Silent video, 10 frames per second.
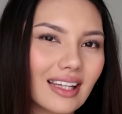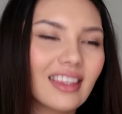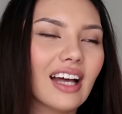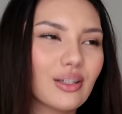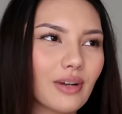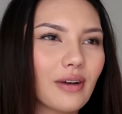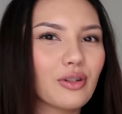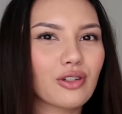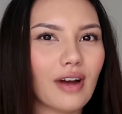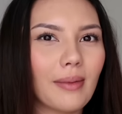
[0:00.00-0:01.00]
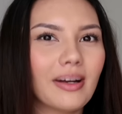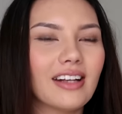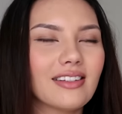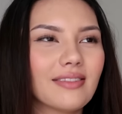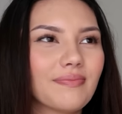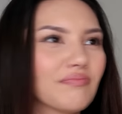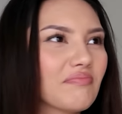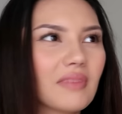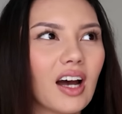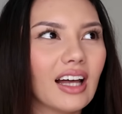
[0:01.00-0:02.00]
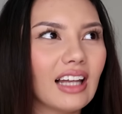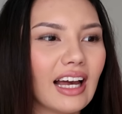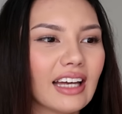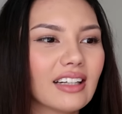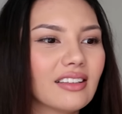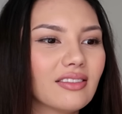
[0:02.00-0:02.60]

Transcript: That's what I would describe it as. I like